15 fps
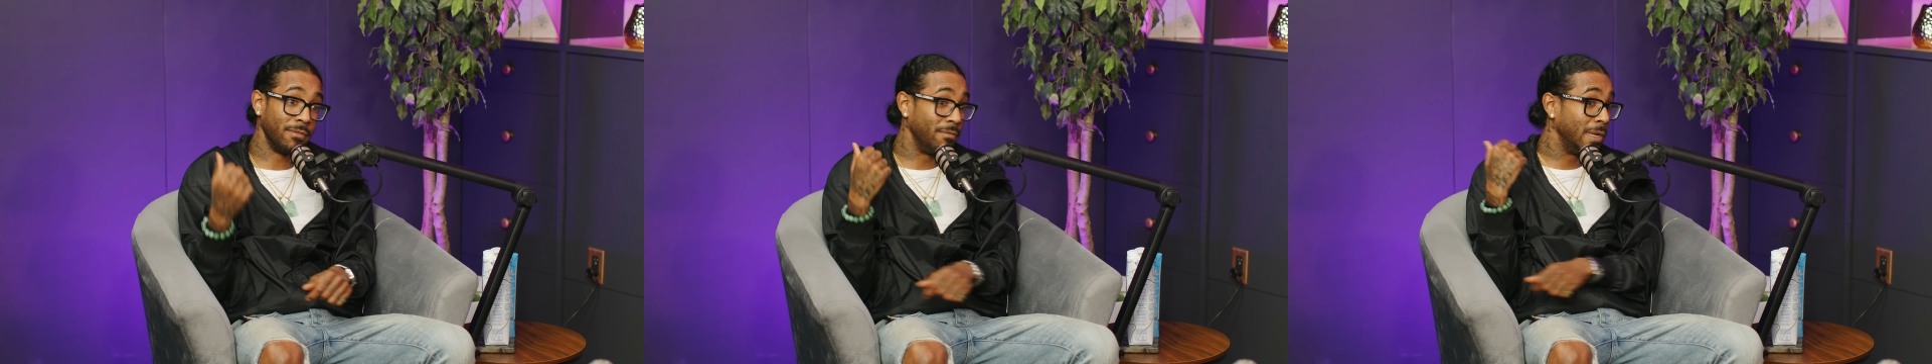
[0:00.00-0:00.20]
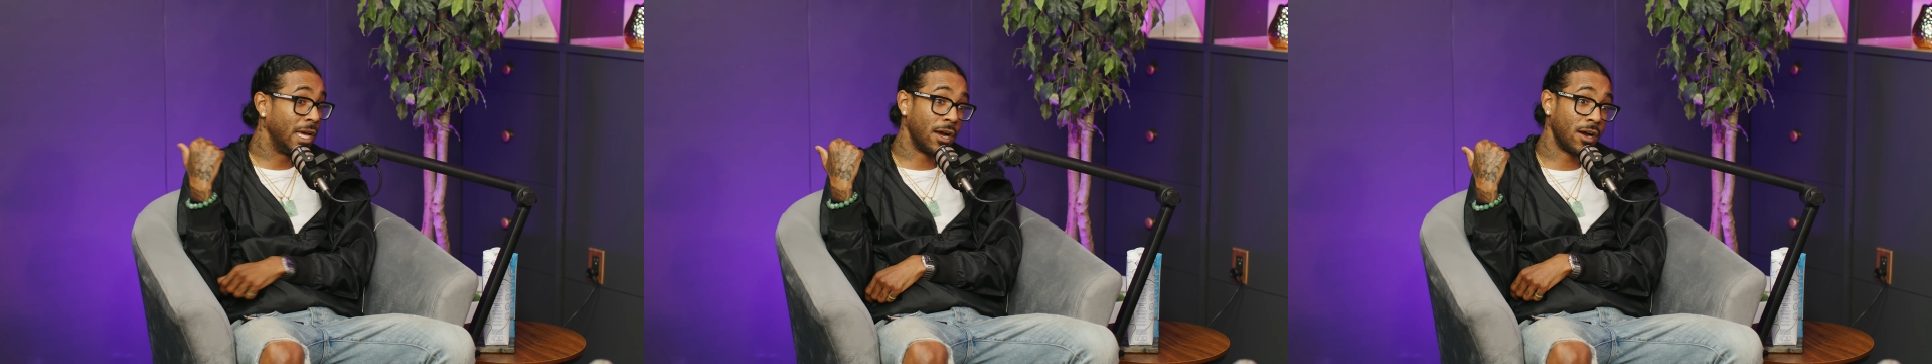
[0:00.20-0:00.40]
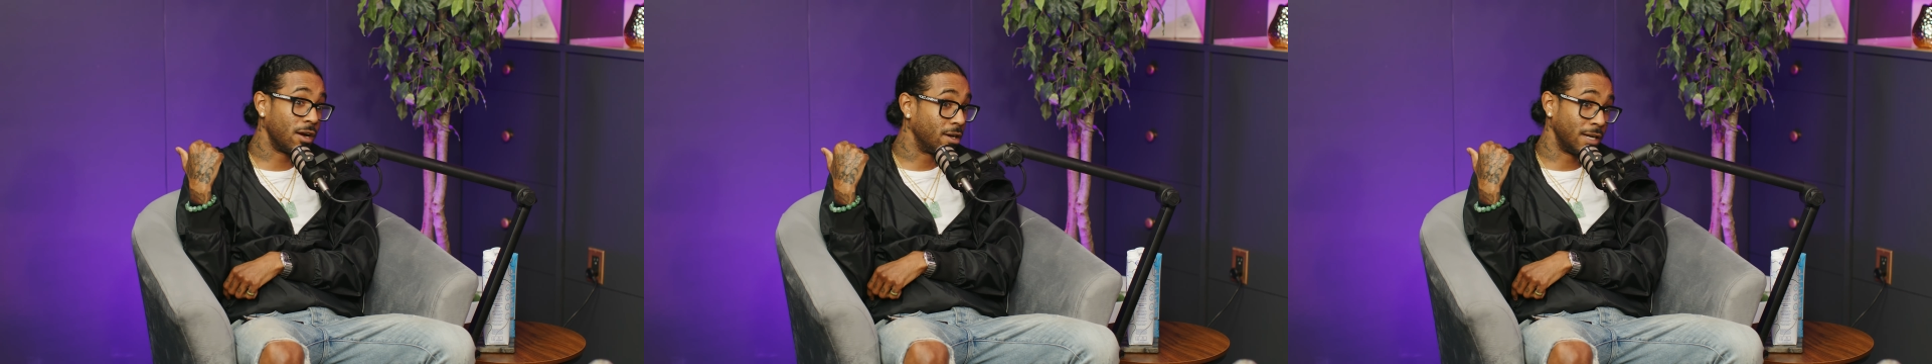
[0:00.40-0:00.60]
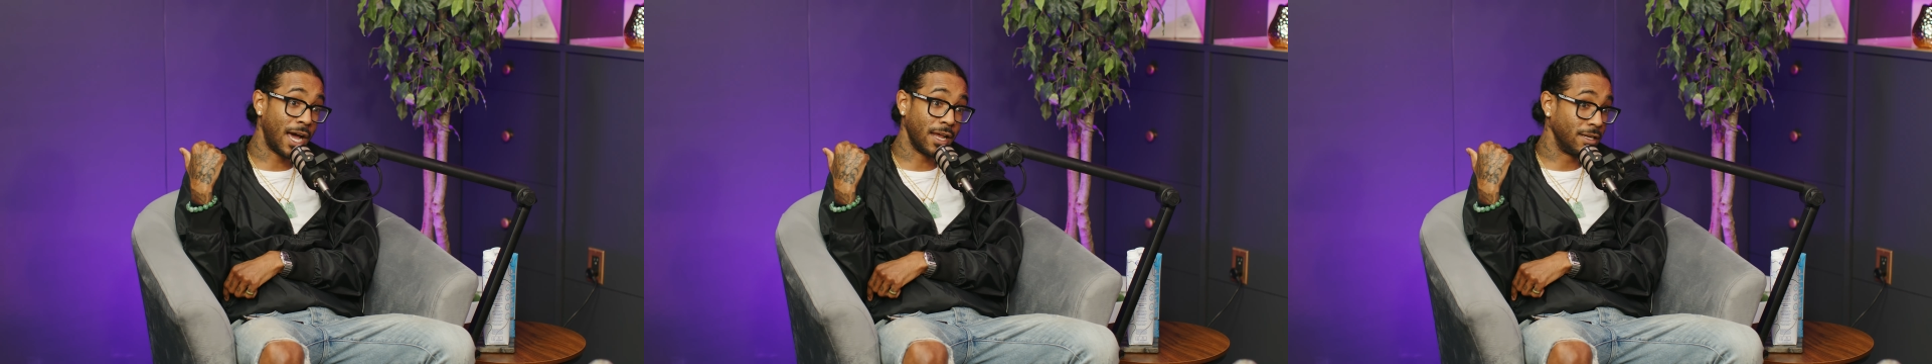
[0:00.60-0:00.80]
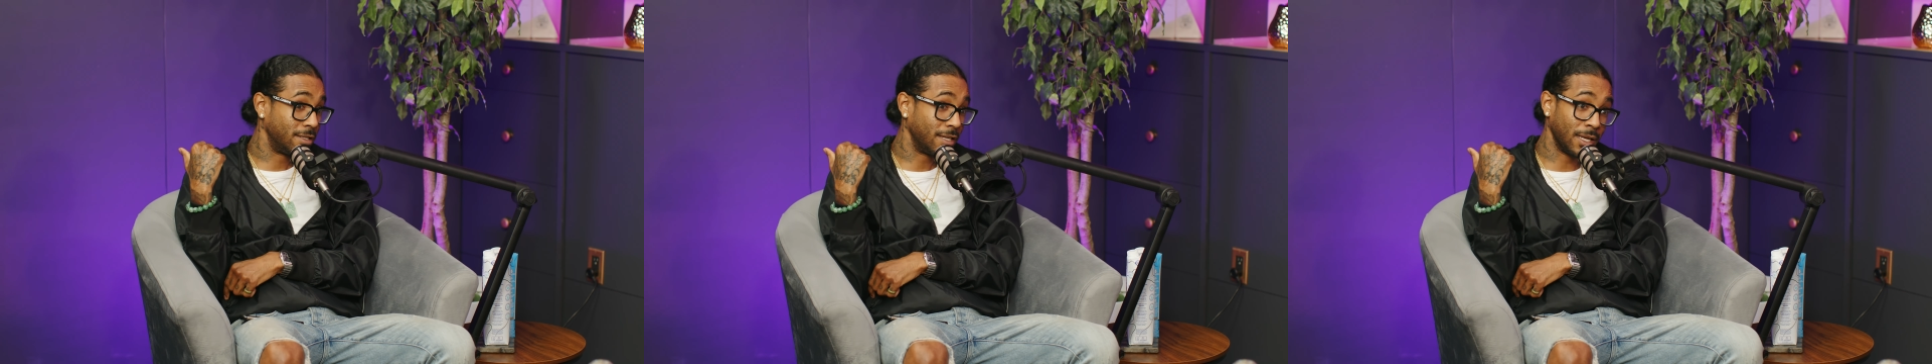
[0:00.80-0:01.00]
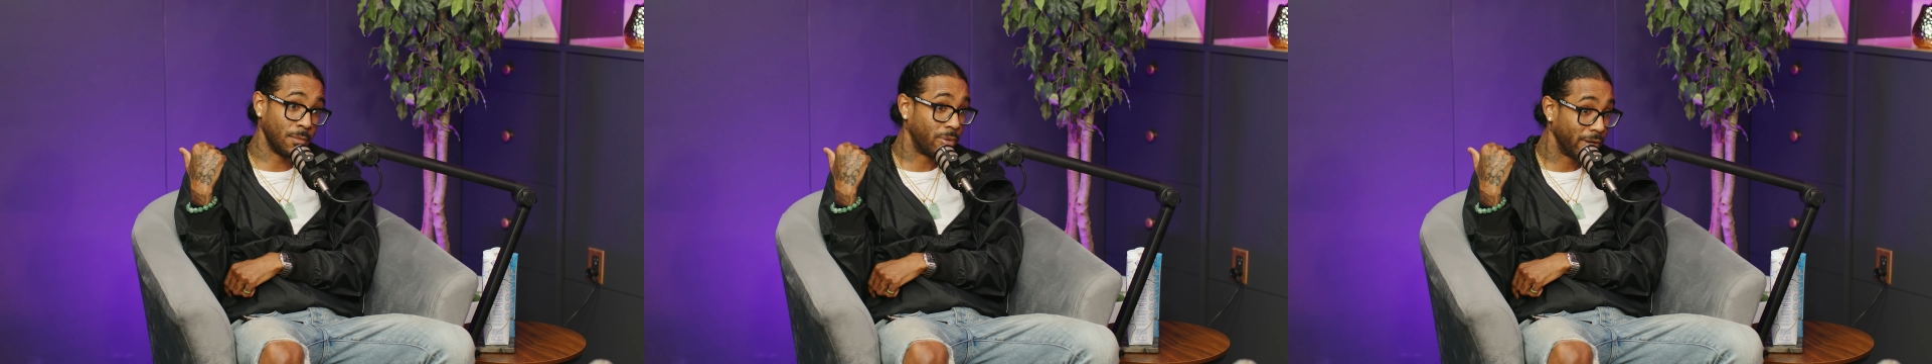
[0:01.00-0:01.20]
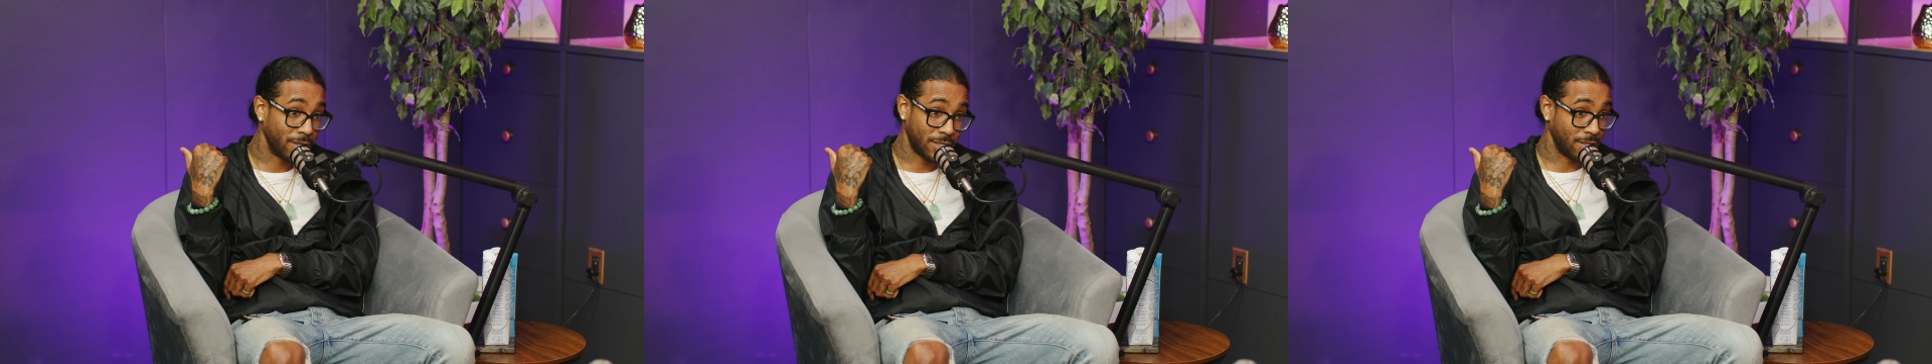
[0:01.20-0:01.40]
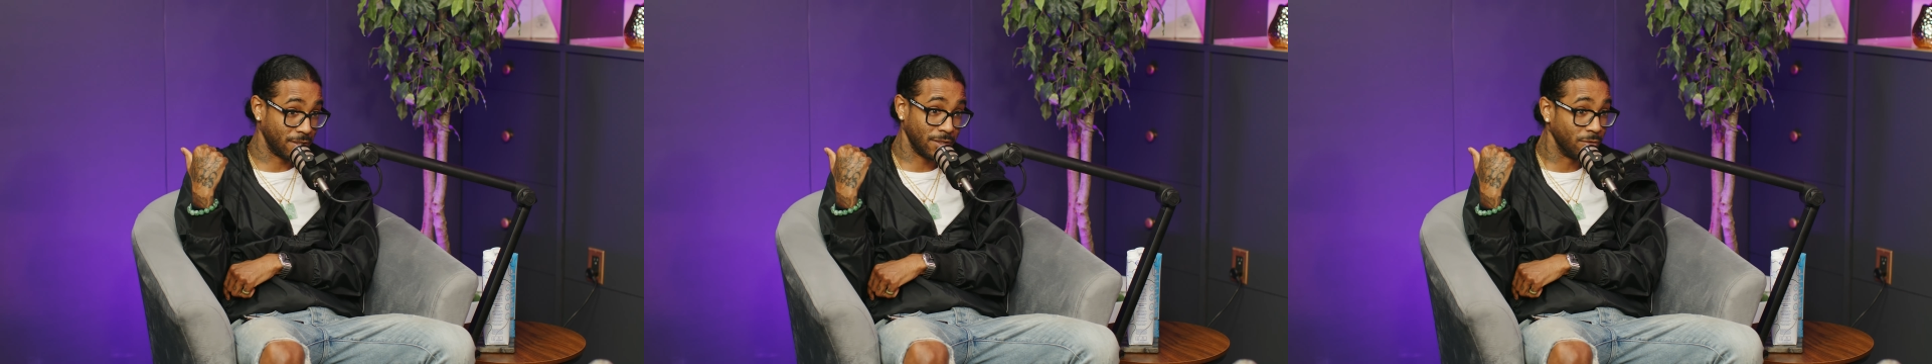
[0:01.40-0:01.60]
me and her not the same
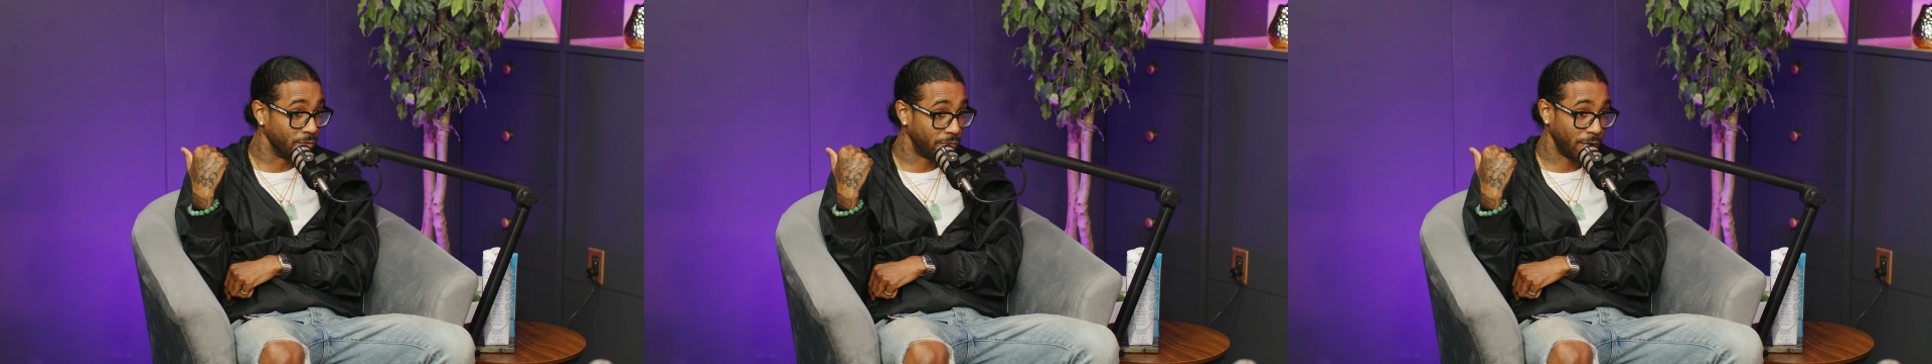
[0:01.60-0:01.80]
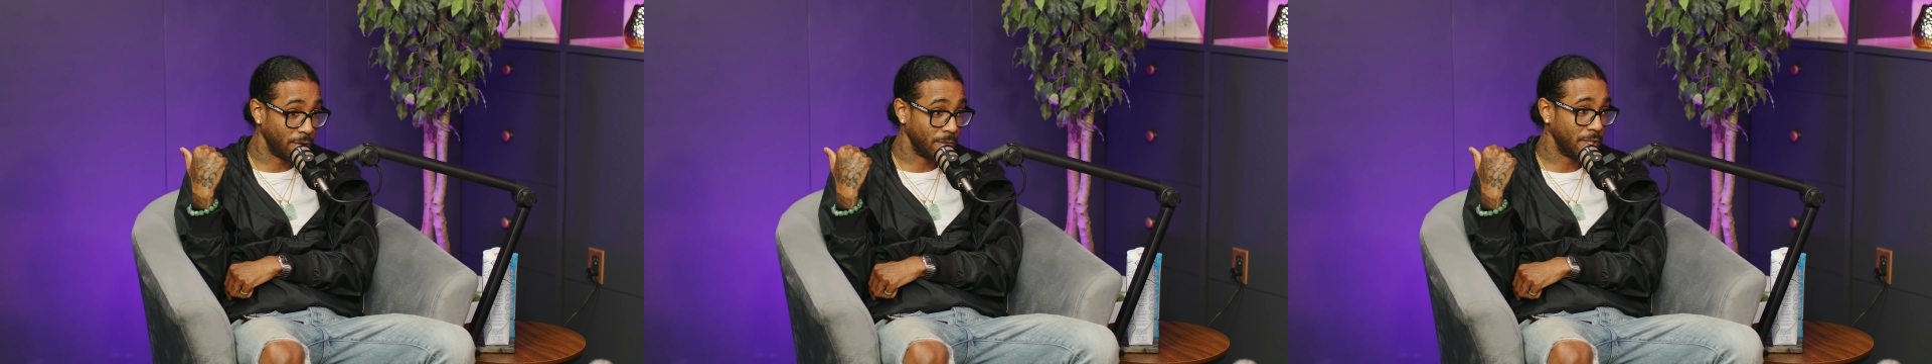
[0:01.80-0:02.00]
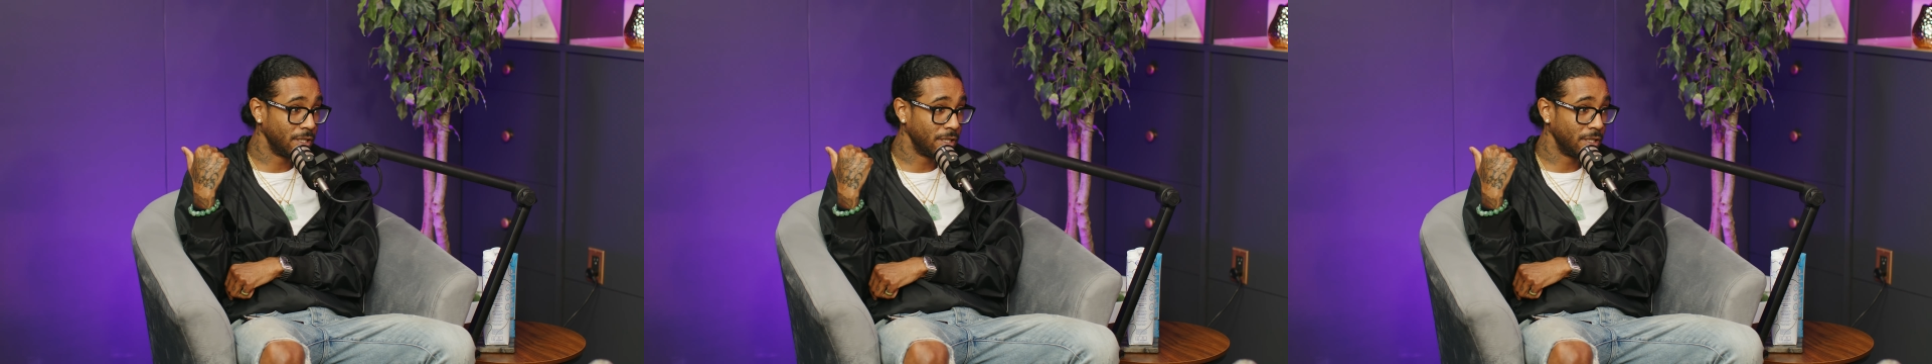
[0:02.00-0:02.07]
person. You feel me?